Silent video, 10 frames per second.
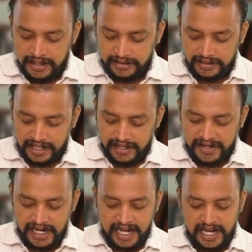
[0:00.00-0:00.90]

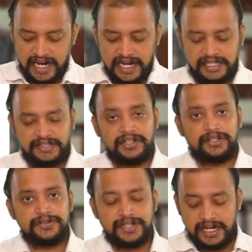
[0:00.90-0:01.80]
31 lakh
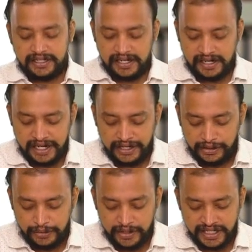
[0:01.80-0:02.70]
87,800
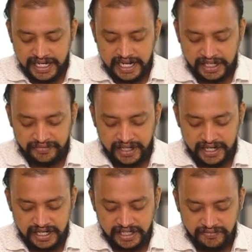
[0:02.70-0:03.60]
into what is the rate of
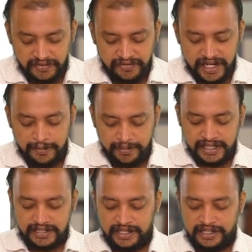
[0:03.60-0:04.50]
interest?
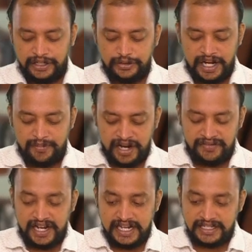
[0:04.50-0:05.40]
15% into number
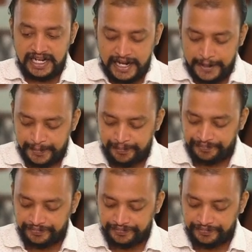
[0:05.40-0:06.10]
of days delay.